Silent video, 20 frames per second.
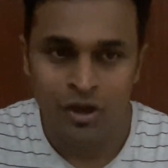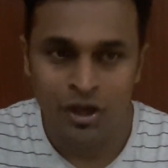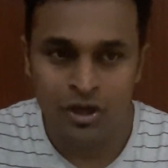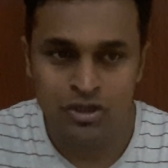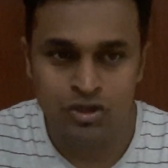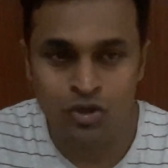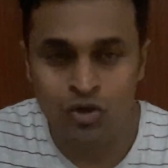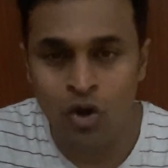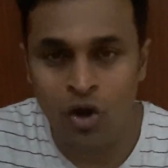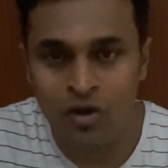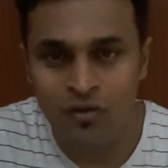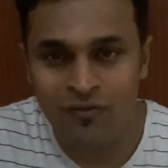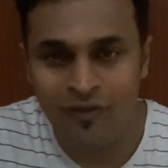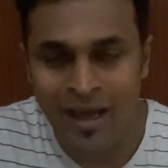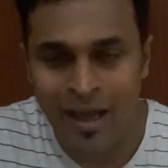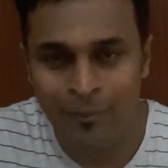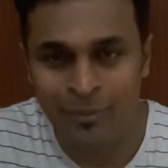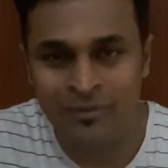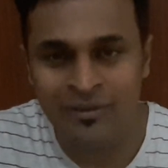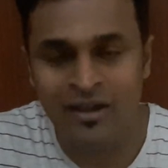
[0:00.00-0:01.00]
it should not
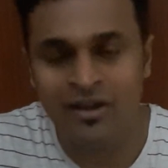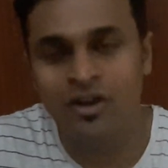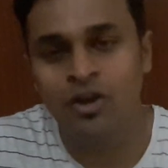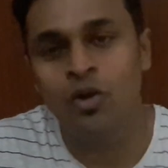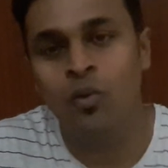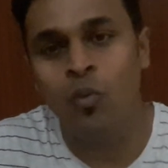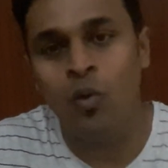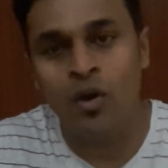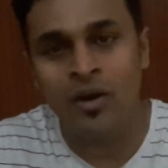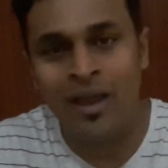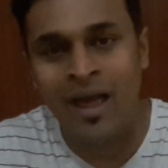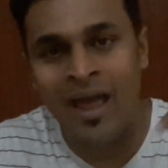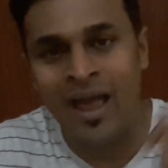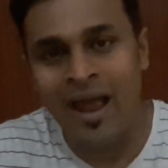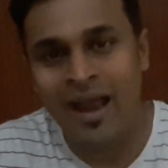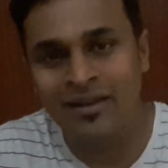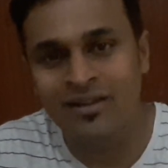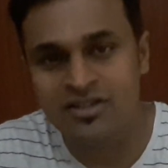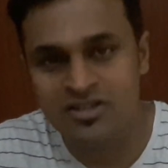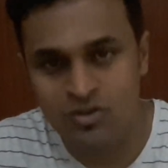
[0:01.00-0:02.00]
happen that, you know what, I
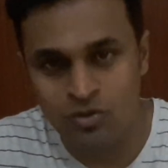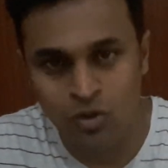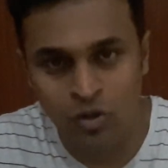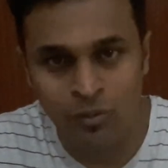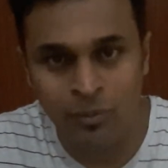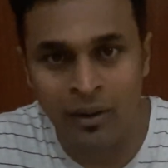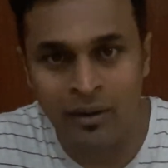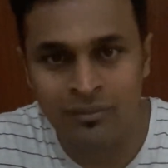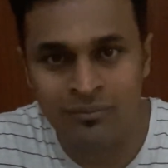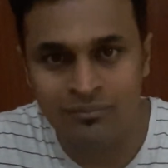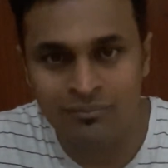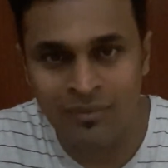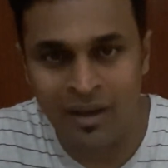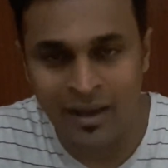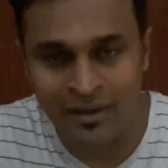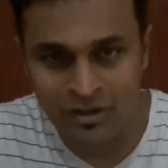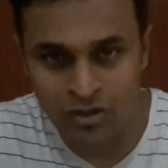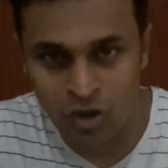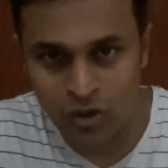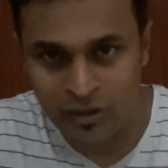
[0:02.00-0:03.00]
had this tool but
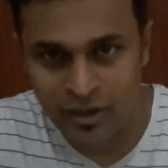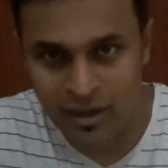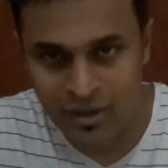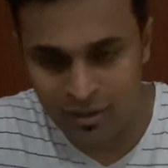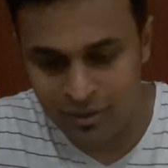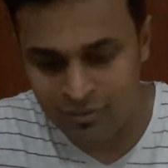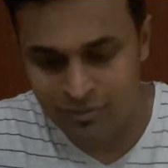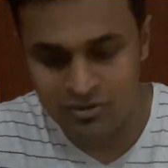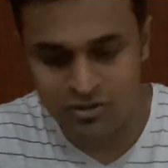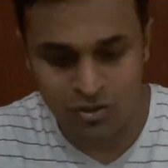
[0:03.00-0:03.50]
I did not get it.